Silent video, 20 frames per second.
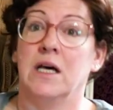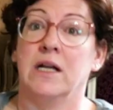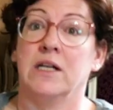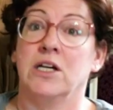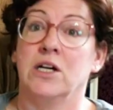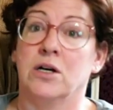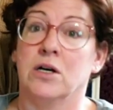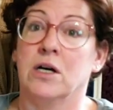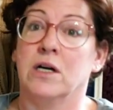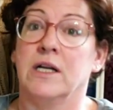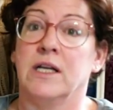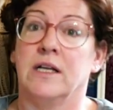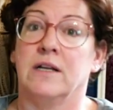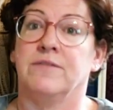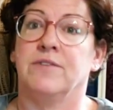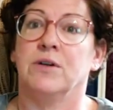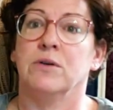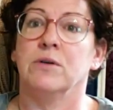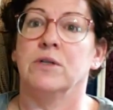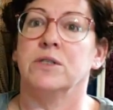of yarn, and if
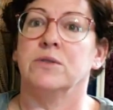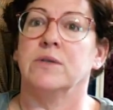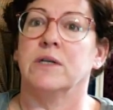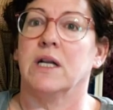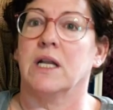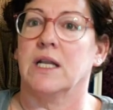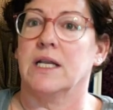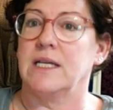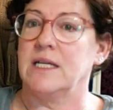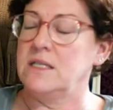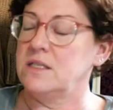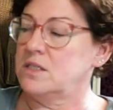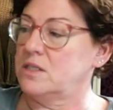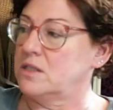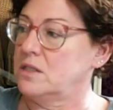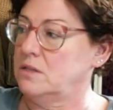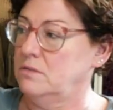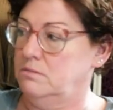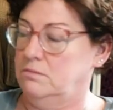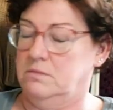you were doing
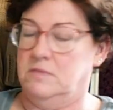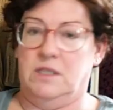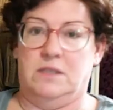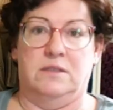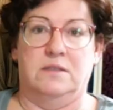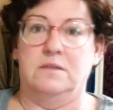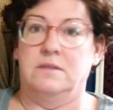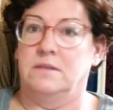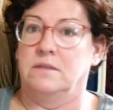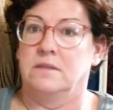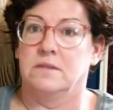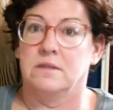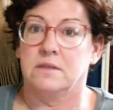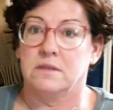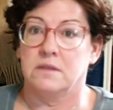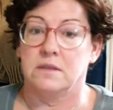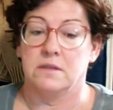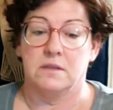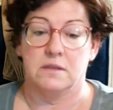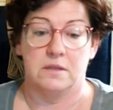lace,
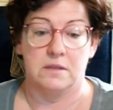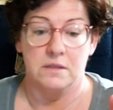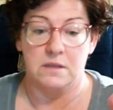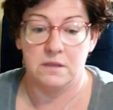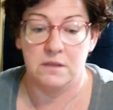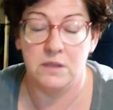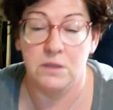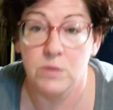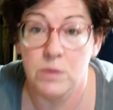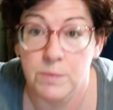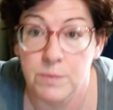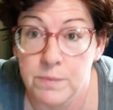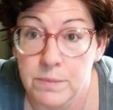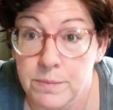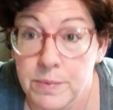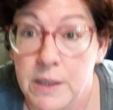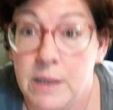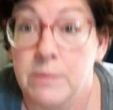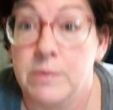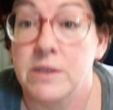you would
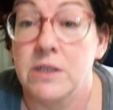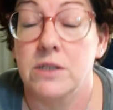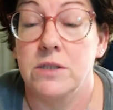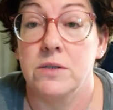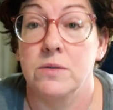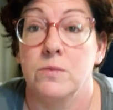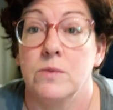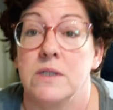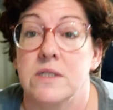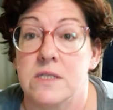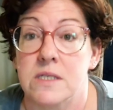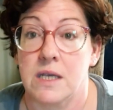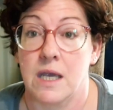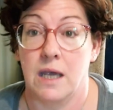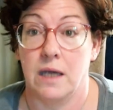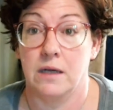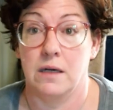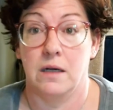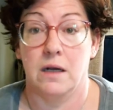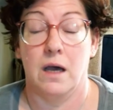be able to do 1
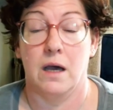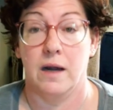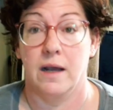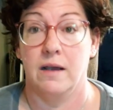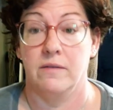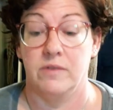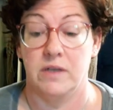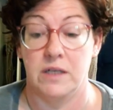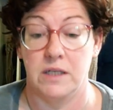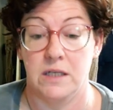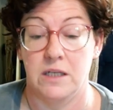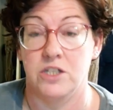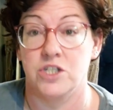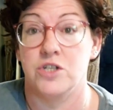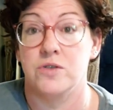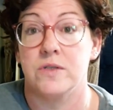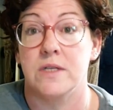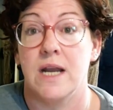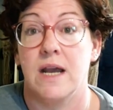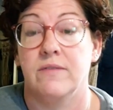skein and not have any
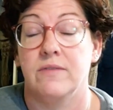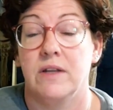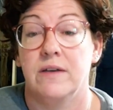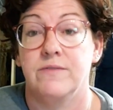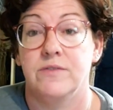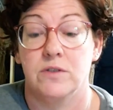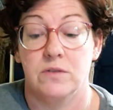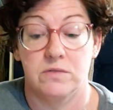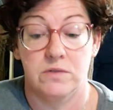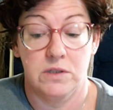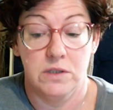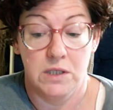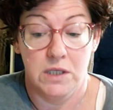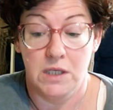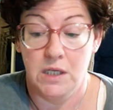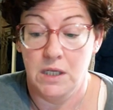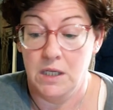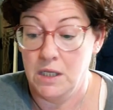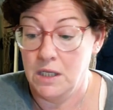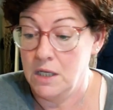issues and have leftover.
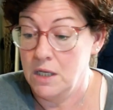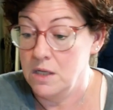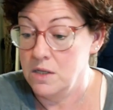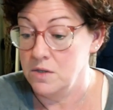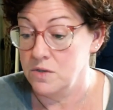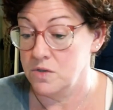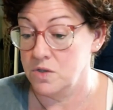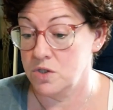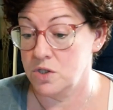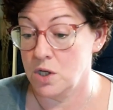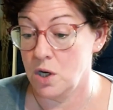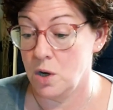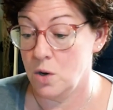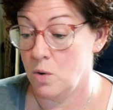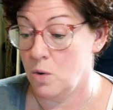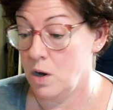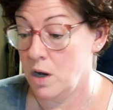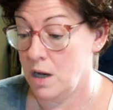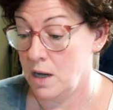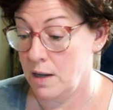
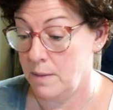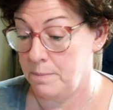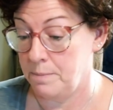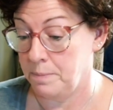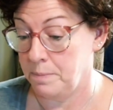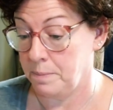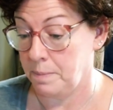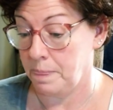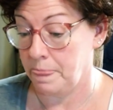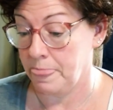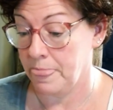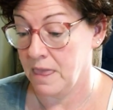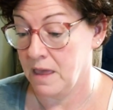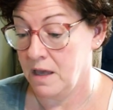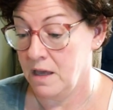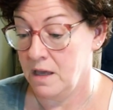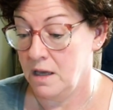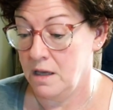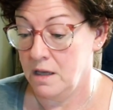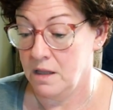So
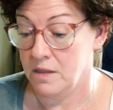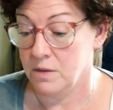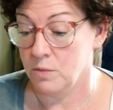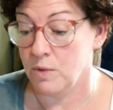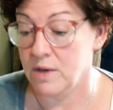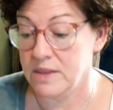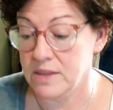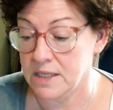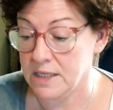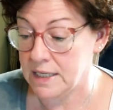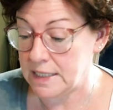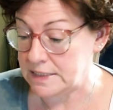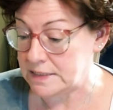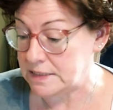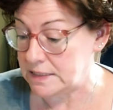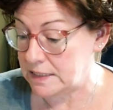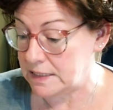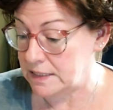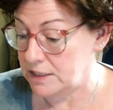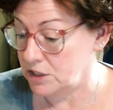the one thing I
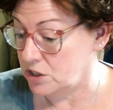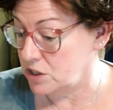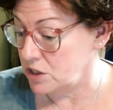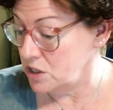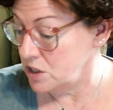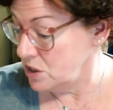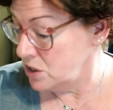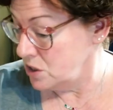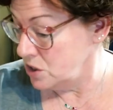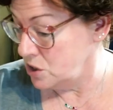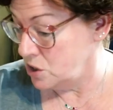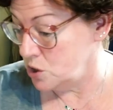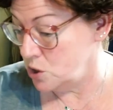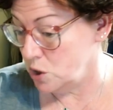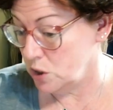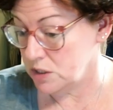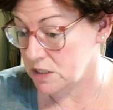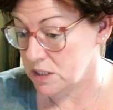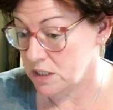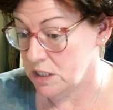did,
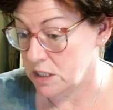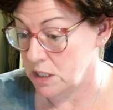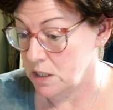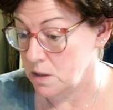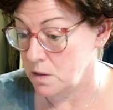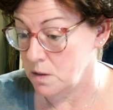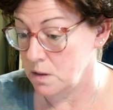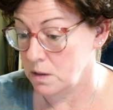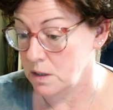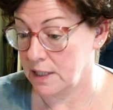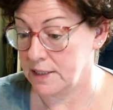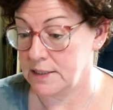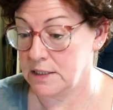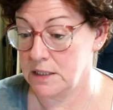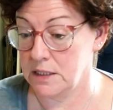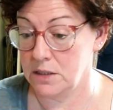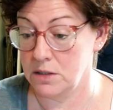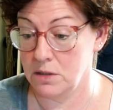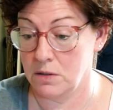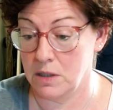let's see, I did
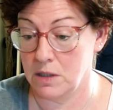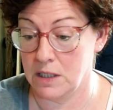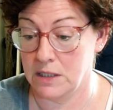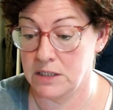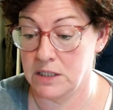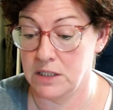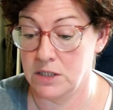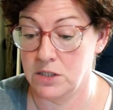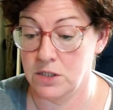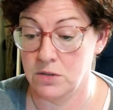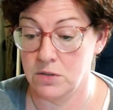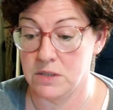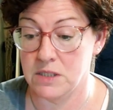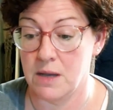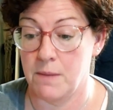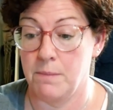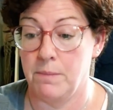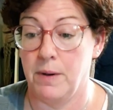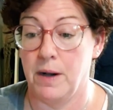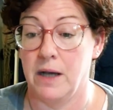do is I
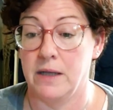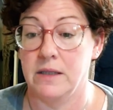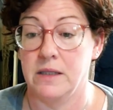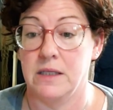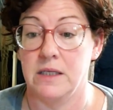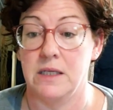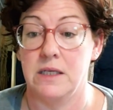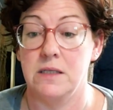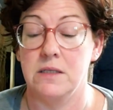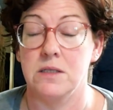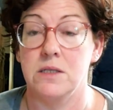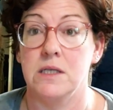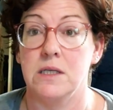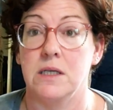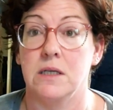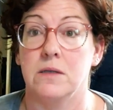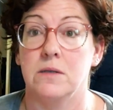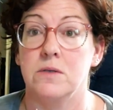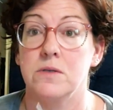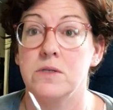bought these
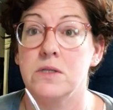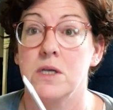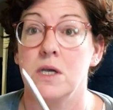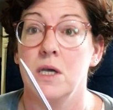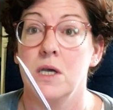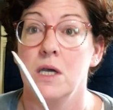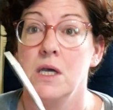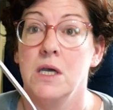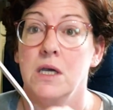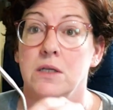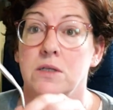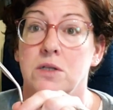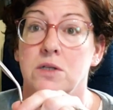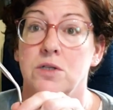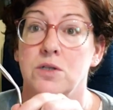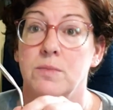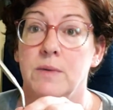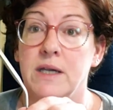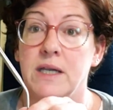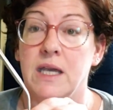needles to do
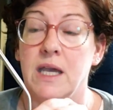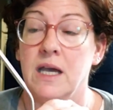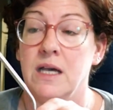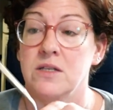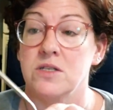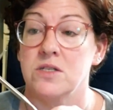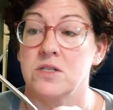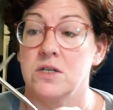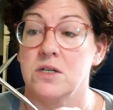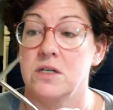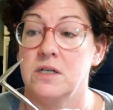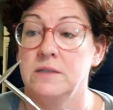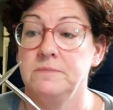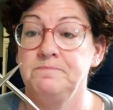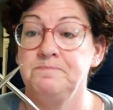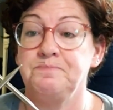my cast on.